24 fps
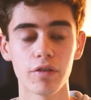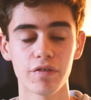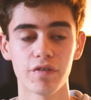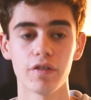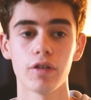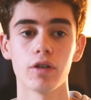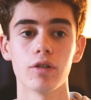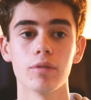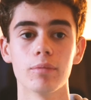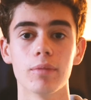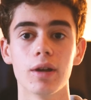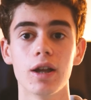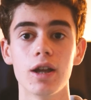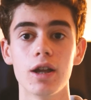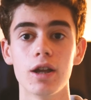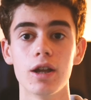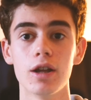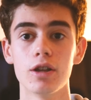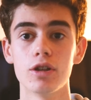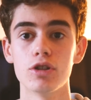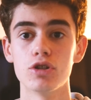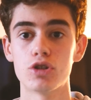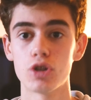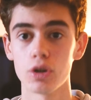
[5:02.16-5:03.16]
film
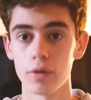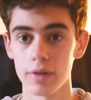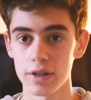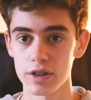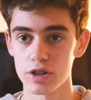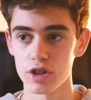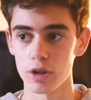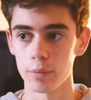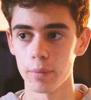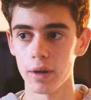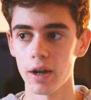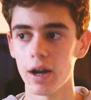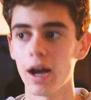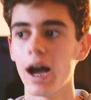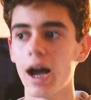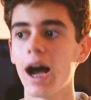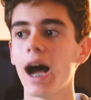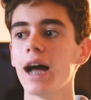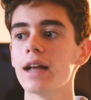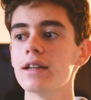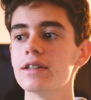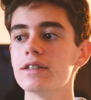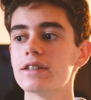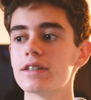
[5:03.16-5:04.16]
during summer,
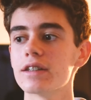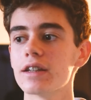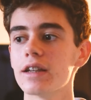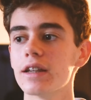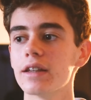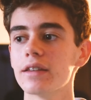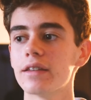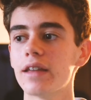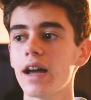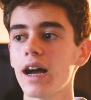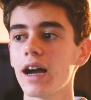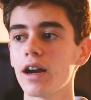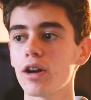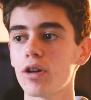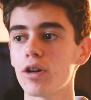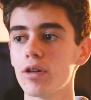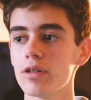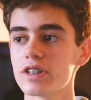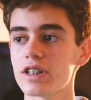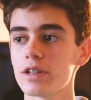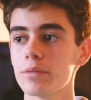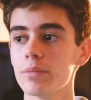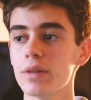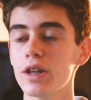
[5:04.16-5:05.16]
and that
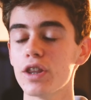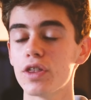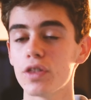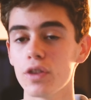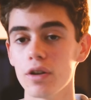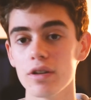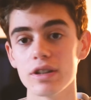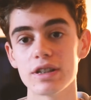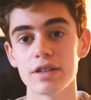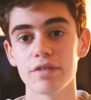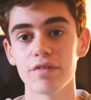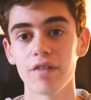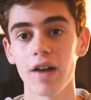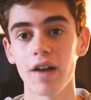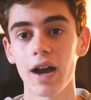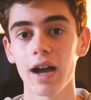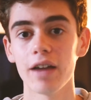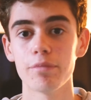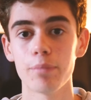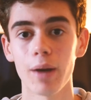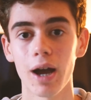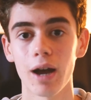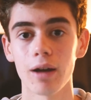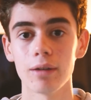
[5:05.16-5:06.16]
costed me
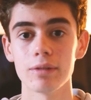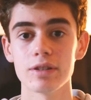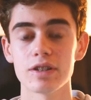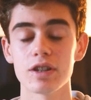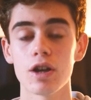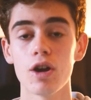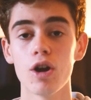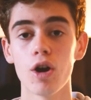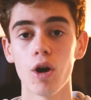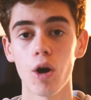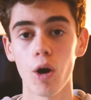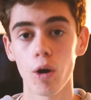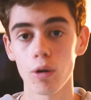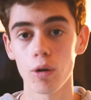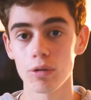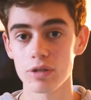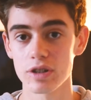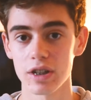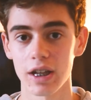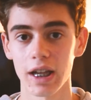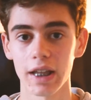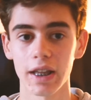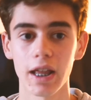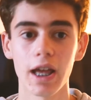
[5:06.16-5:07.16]
£35
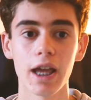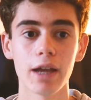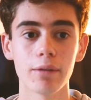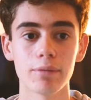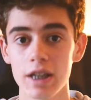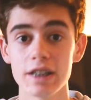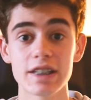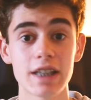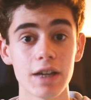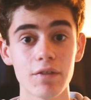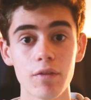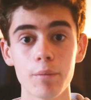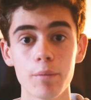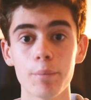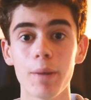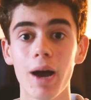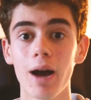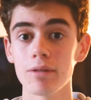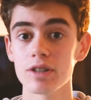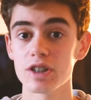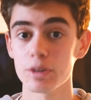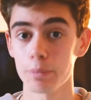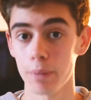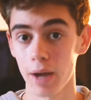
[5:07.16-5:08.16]
altogether. It was
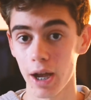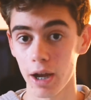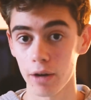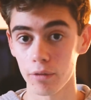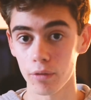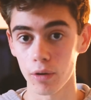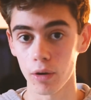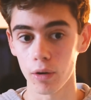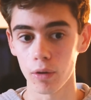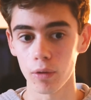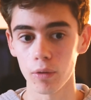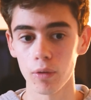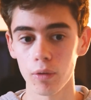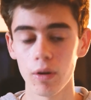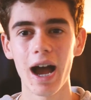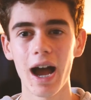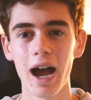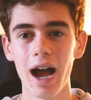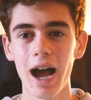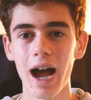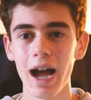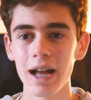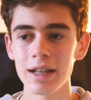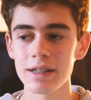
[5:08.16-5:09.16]
£7 per roll,
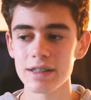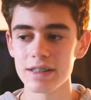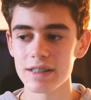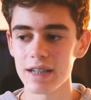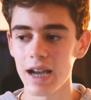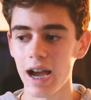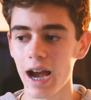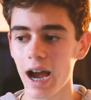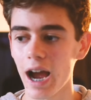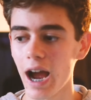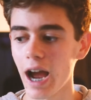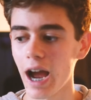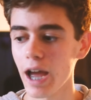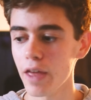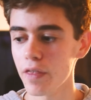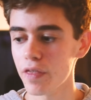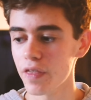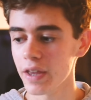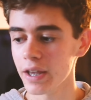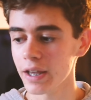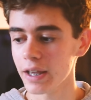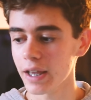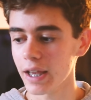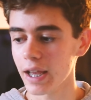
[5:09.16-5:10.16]
and I
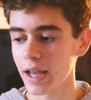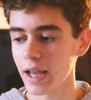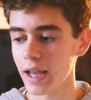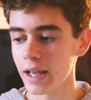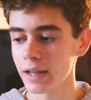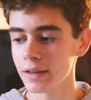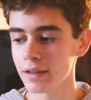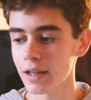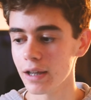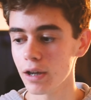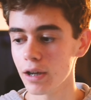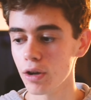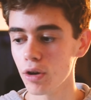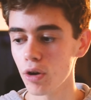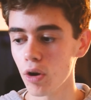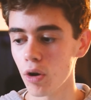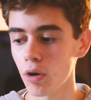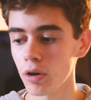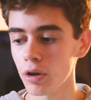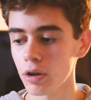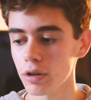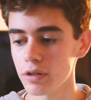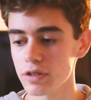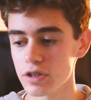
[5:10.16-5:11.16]
think in the
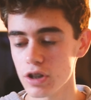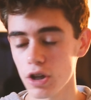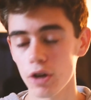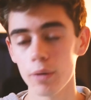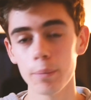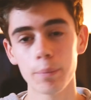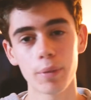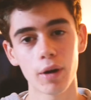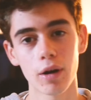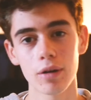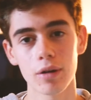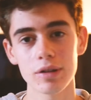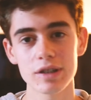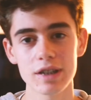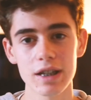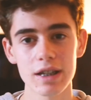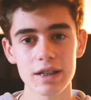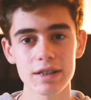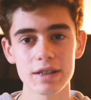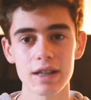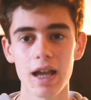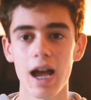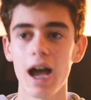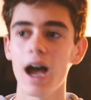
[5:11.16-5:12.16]
long-term
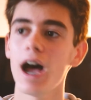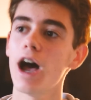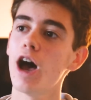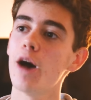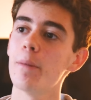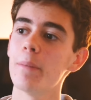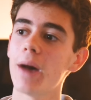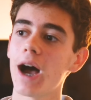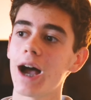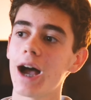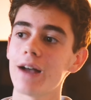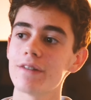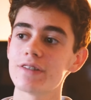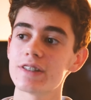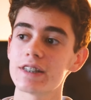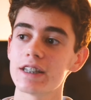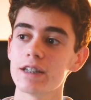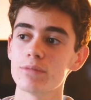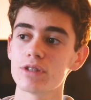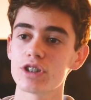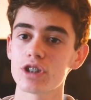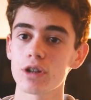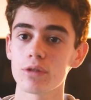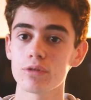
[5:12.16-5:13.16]
process, I've
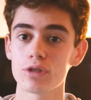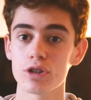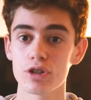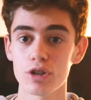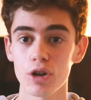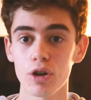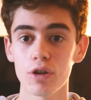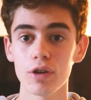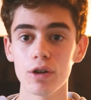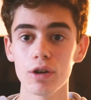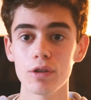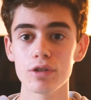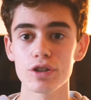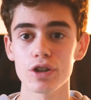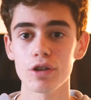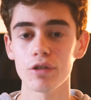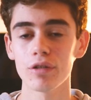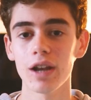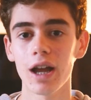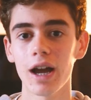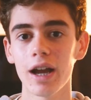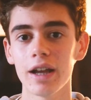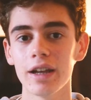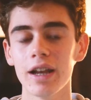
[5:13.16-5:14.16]
seen some tutorials
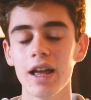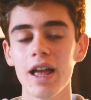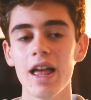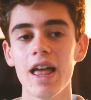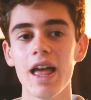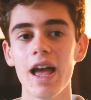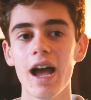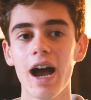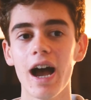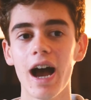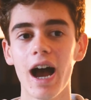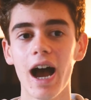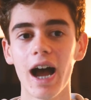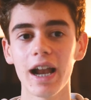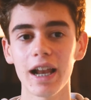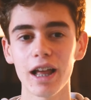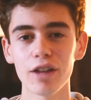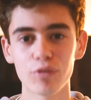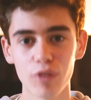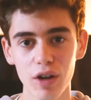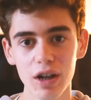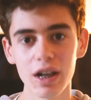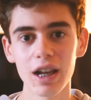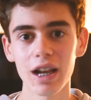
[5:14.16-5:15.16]
online, and
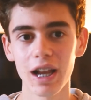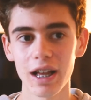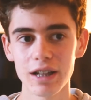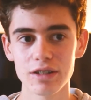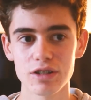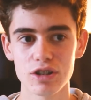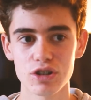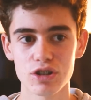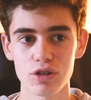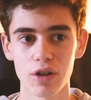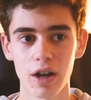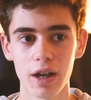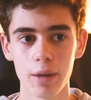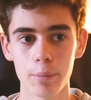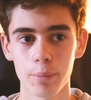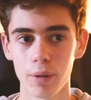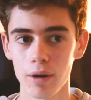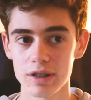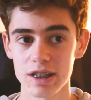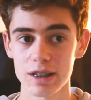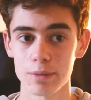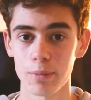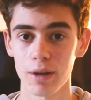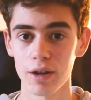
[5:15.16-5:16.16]
I'd really like to try and
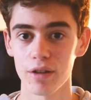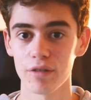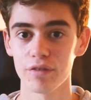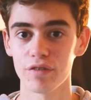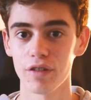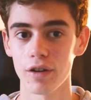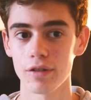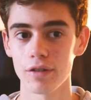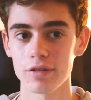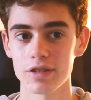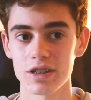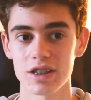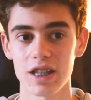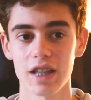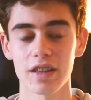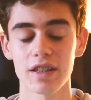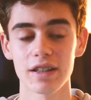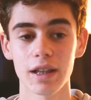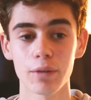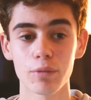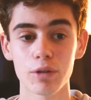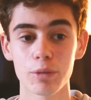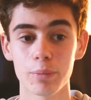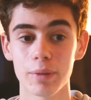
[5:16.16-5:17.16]
process my own photos. I
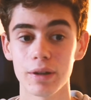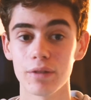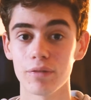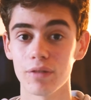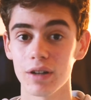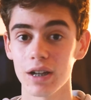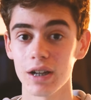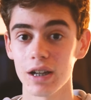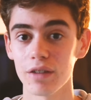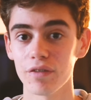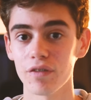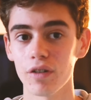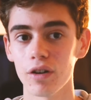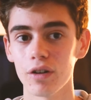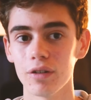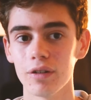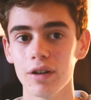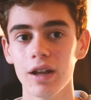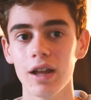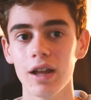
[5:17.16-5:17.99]
think that would be really fun,